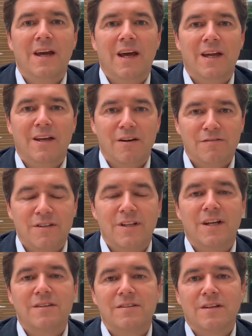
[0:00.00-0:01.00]
And after
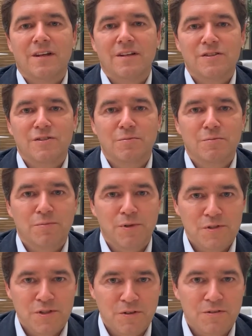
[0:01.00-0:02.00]
that, I did some
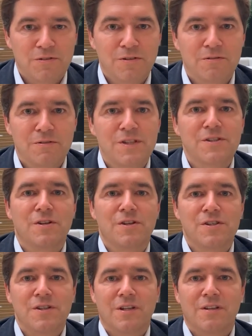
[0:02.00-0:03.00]
postdoctoral
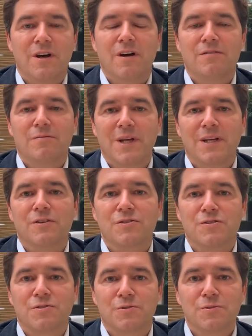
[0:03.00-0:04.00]
research at the Harvard Medical
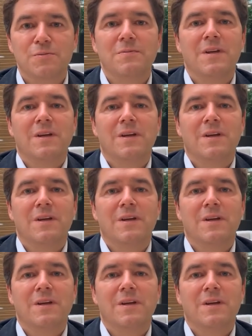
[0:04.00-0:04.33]
School.